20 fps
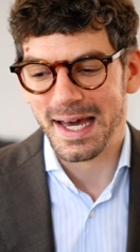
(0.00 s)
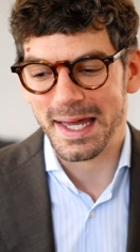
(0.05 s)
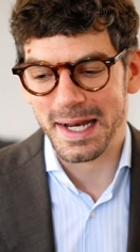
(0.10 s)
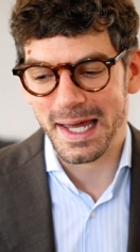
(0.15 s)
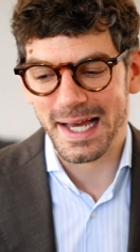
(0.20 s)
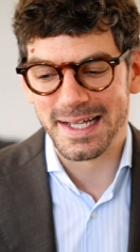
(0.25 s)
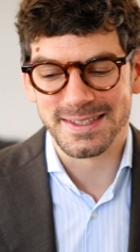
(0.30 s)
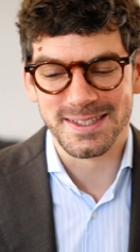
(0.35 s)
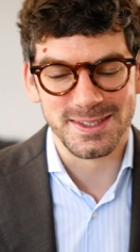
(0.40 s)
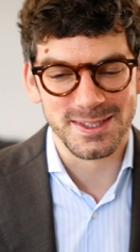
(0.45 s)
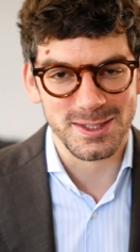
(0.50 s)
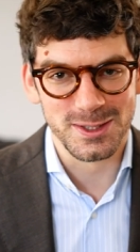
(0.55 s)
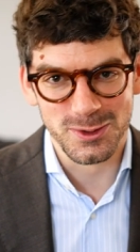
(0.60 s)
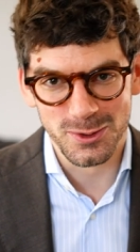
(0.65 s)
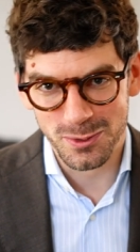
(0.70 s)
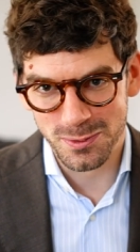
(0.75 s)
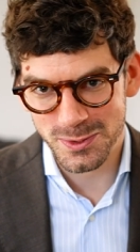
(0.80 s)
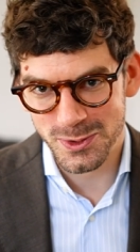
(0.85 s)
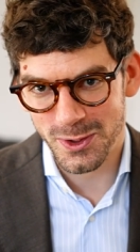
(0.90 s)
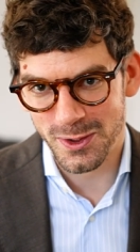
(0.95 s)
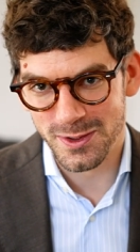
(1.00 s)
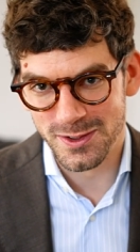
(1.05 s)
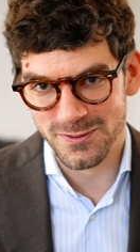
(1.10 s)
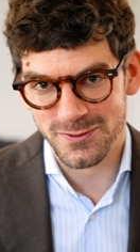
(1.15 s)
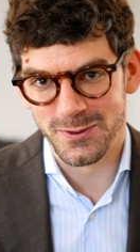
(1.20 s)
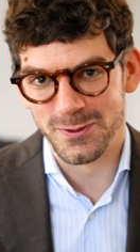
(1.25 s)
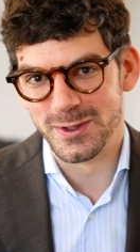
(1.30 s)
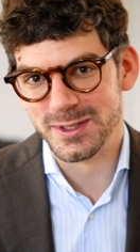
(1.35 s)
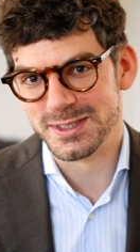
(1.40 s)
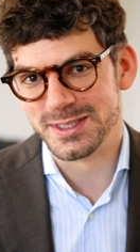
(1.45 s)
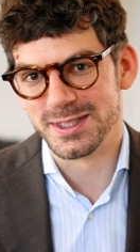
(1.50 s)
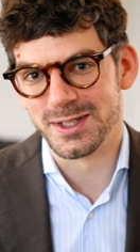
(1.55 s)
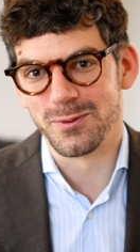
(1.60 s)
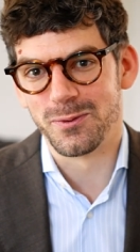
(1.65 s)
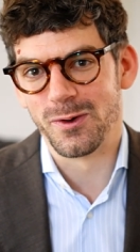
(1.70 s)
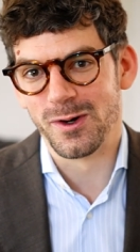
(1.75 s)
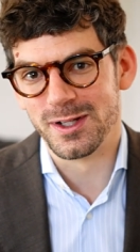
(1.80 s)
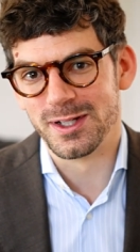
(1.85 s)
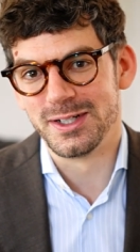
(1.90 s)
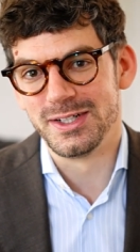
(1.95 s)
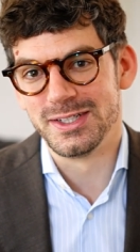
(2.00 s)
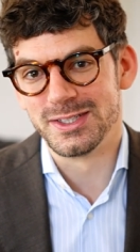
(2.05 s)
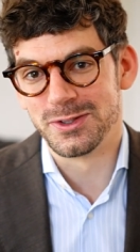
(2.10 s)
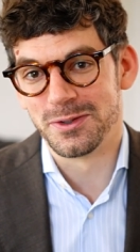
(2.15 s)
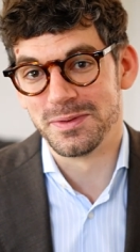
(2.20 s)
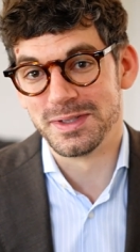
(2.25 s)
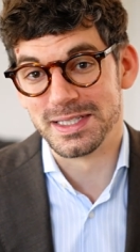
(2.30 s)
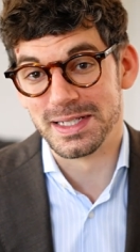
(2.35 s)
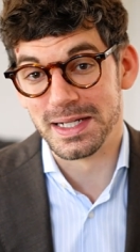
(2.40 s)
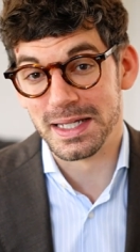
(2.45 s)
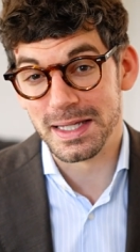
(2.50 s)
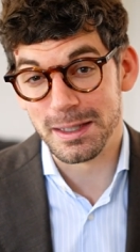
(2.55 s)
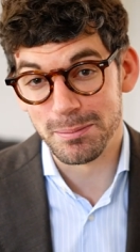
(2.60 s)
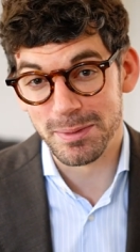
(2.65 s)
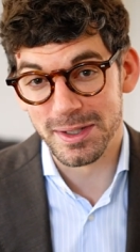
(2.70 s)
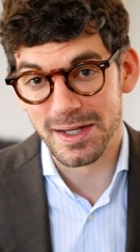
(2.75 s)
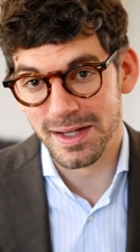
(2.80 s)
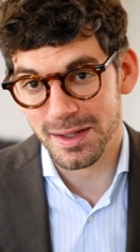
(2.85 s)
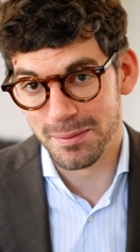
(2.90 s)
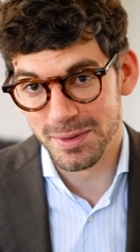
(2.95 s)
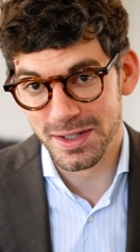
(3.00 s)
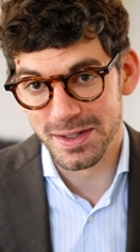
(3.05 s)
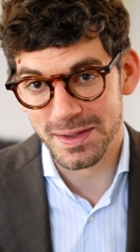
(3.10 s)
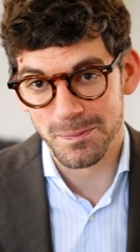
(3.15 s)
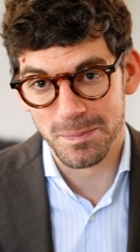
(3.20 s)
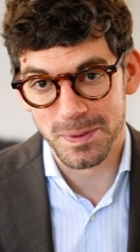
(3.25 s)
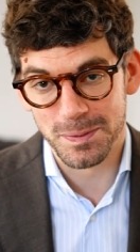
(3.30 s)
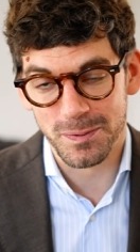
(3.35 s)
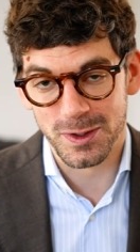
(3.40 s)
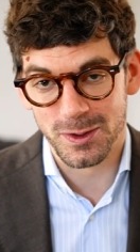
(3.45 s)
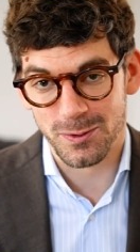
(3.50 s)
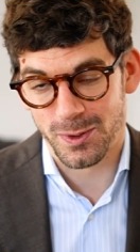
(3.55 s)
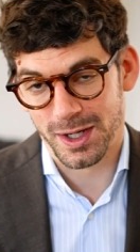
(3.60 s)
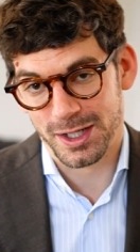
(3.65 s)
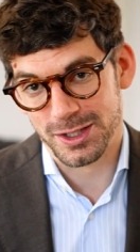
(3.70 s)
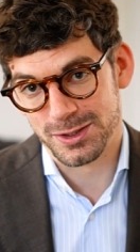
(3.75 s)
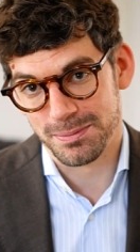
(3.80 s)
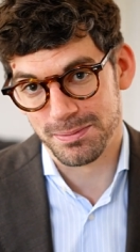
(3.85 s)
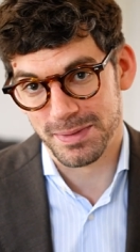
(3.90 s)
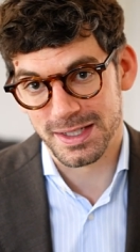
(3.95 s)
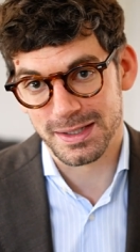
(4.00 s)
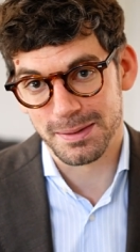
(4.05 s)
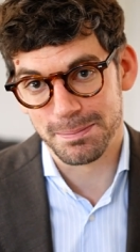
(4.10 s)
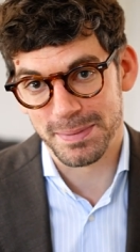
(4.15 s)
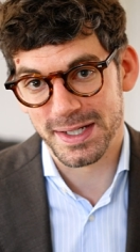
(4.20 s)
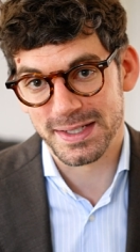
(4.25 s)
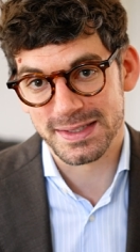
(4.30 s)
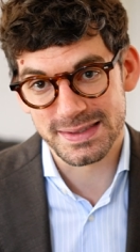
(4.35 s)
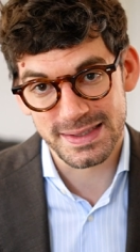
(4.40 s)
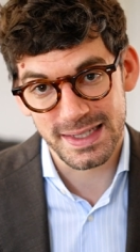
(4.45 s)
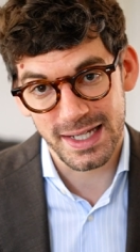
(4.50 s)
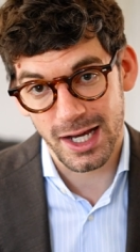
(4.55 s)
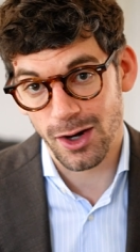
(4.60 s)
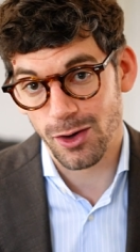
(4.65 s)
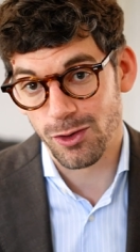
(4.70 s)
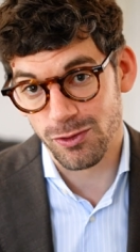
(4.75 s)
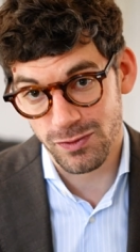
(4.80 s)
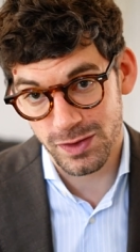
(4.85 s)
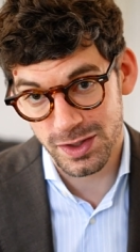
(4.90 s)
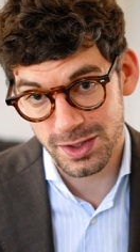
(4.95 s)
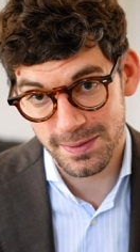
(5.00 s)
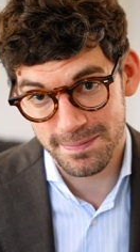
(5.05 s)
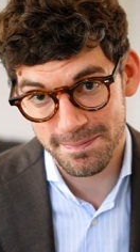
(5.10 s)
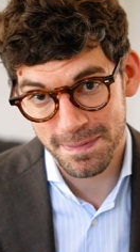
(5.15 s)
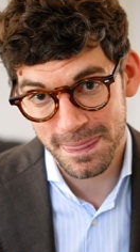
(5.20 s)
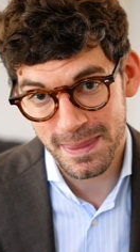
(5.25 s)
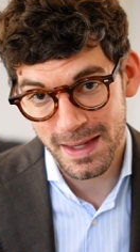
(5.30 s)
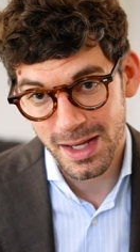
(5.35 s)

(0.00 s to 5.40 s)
And as it's a Zoom call, of course, the quality is always a little bit limited, but we try to make the best out of it.